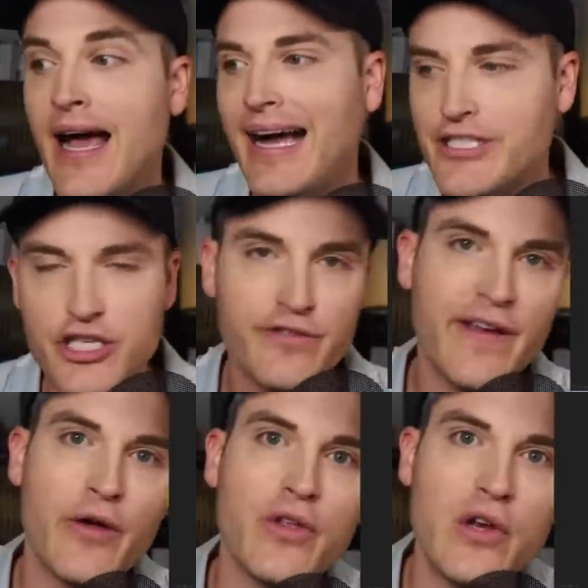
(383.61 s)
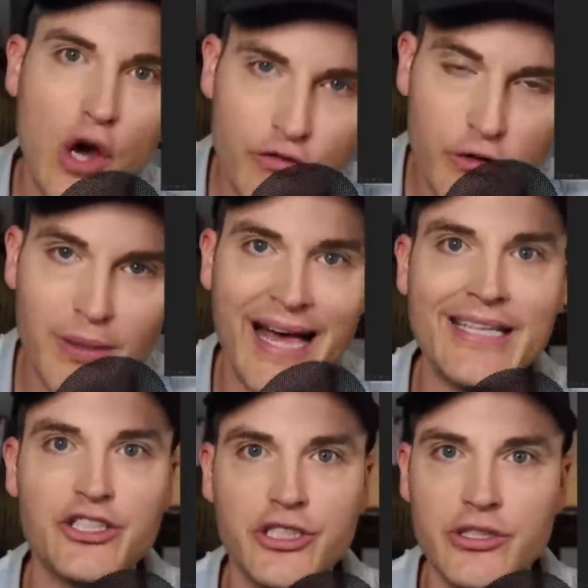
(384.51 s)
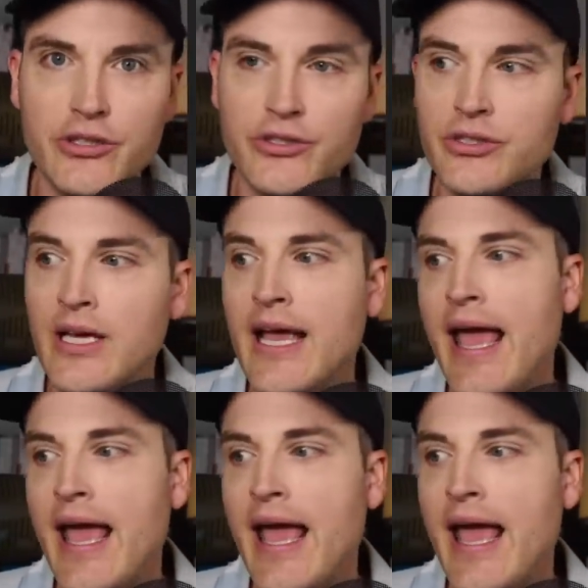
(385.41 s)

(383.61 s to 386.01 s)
I just found the Novablast shoes